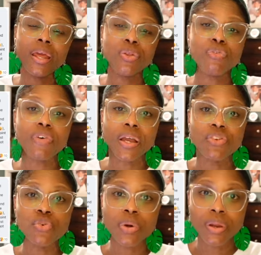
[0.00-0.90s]
and you
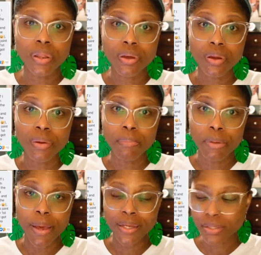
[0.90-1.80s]
find you another. Be
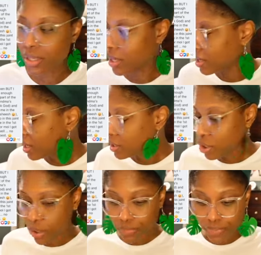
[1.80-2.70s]
best.
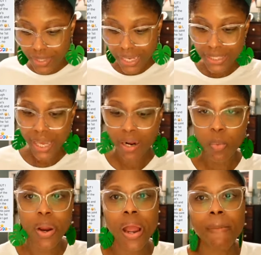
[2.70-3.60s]
So that's kind of
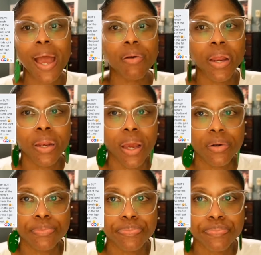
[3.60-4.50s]
where I'm at right now.